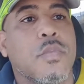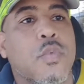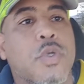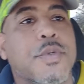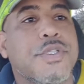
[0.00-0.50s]

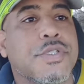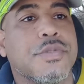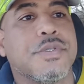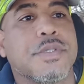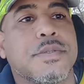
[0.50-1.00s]
What are we
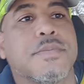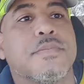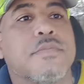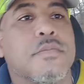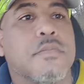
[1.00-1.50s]
choosing?
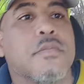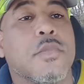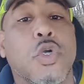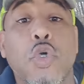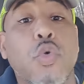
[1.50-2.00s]

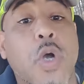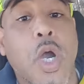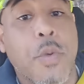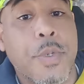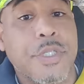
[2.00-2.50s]
Who
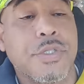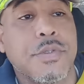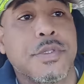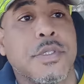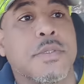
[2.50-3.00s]
are we
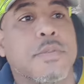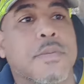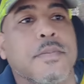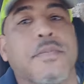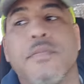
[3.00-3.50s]
choosing?
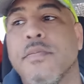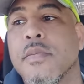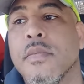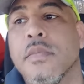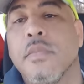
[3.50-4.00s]

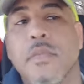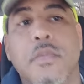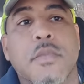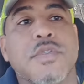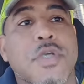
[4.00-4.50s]

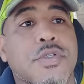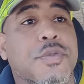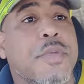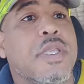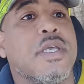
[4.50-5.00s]

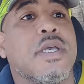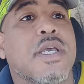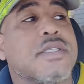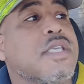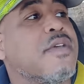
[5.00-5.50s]
Social media
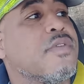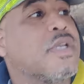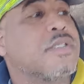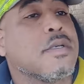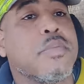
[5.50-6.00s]
has given
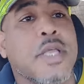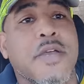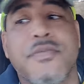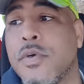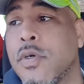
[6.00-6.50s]
us a
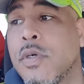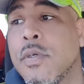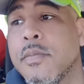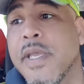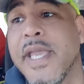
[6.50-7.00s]

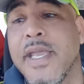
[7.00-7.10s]
platform